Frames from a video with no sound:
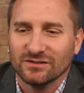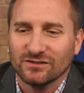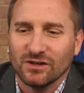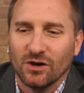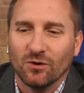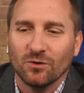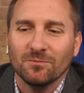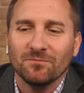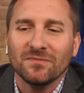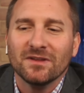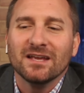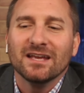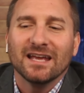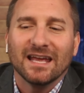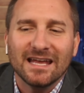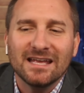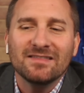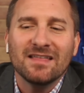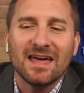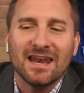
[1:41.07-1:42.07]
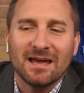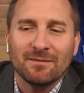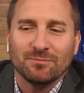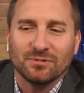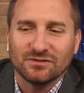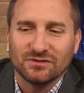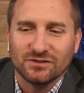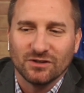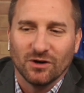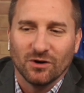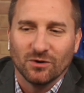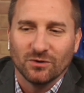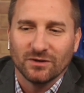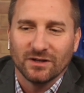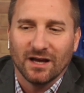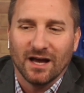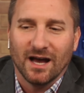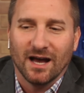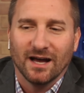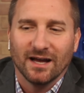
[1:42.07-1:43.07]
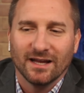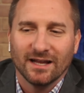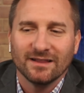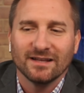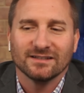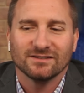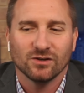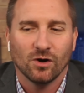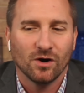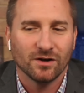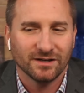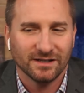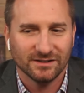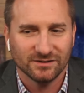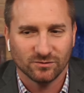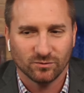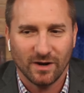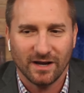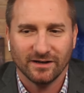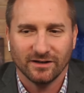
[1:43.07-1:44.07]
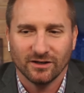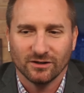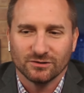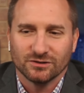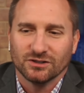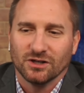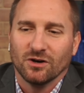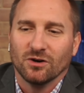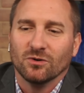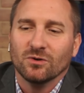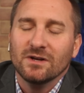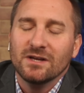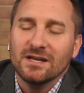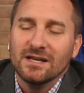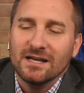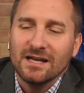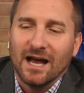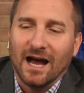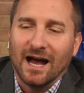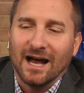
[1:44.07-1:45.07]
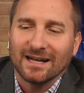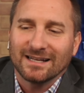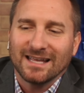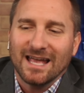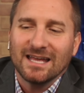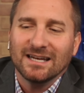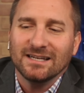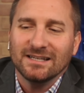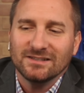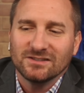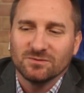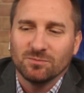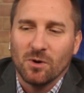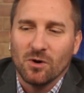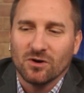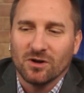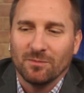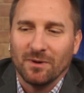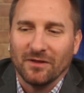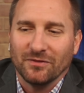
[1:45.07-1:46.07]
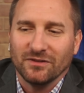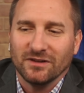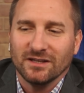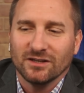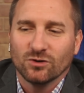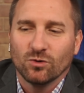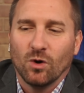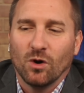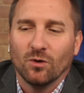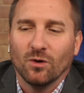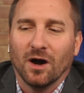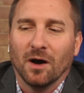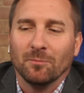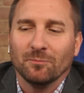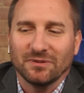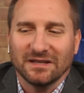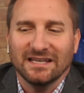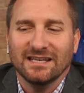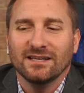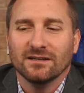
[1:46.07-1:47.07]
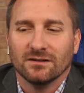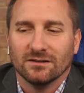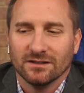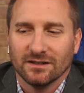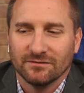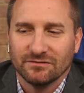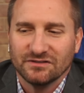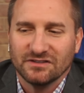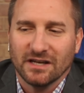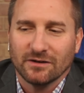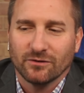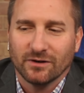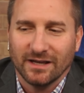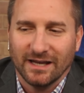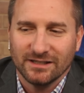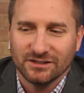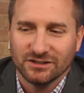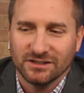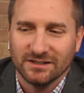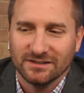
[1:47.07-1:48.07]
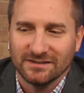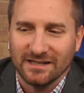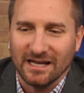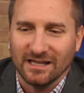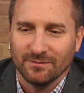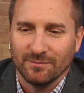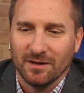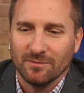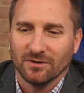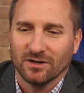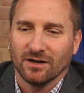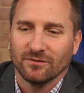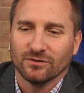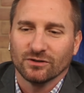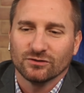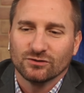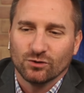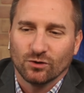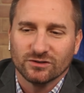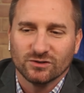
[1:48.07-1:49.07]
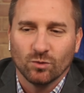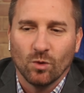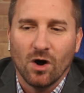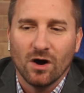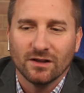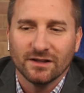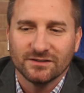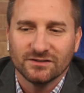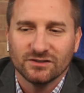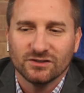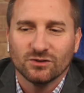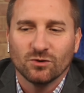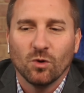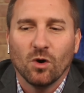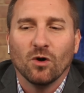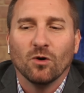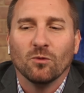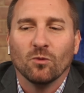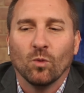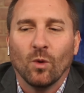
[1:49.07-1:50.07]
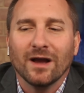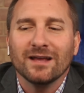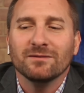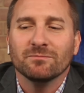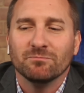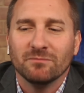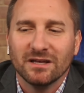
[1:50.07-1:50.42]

So in that episode, and it's on his radio show, Kennedy spoke about the, quote, appeal of segregationist Alabama Governor George Wallace to, quote, white